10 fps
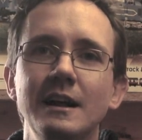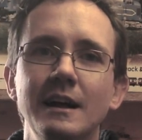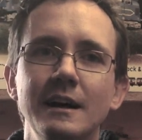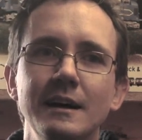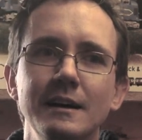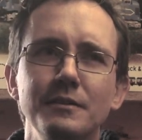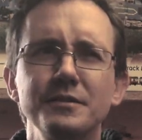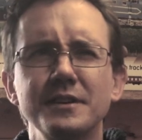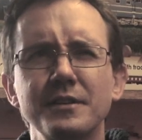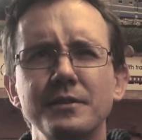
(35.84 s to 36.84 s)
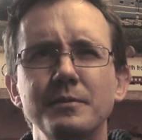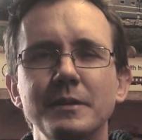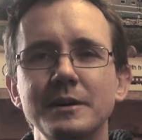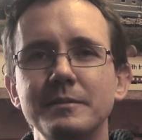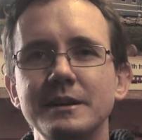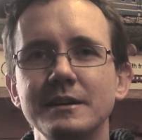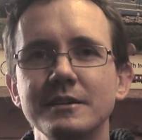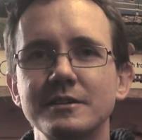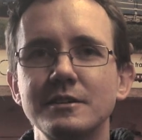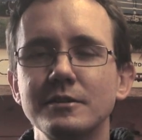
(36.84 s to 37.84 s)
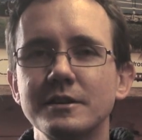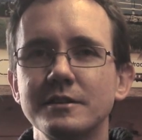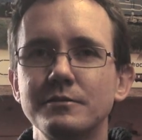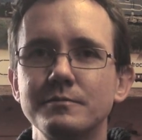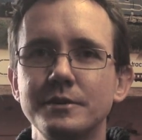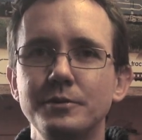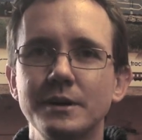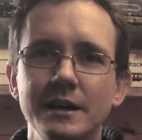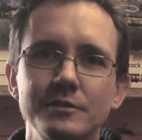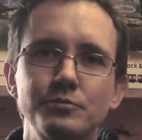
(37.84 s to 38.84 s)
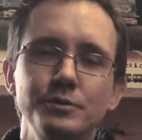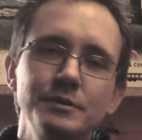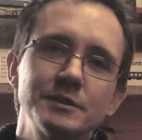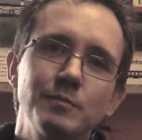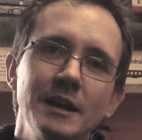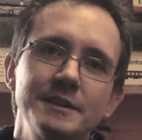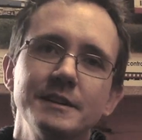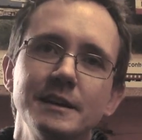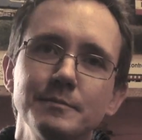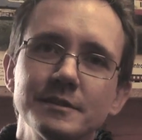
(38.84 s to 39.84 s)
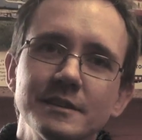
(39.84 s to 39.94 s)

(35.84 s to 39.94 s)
Uh, I uh, also thought maybe I should look at the UK's rudest place names